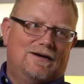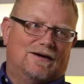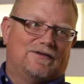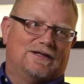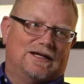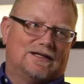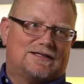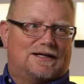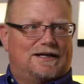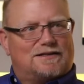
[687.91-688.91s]
of the data
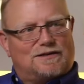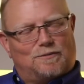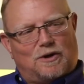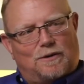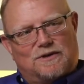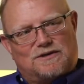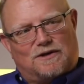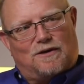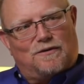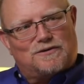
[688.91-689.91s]
science departments at
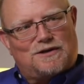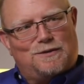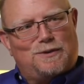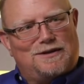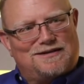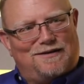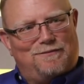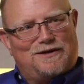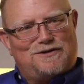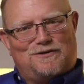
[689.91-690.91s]
all those companies I've
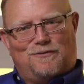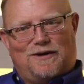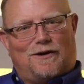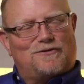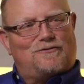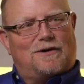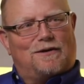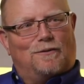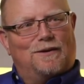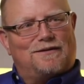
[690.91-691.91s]
mentioned, we all
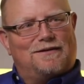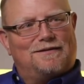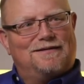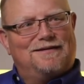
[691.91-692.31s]
struggle with it.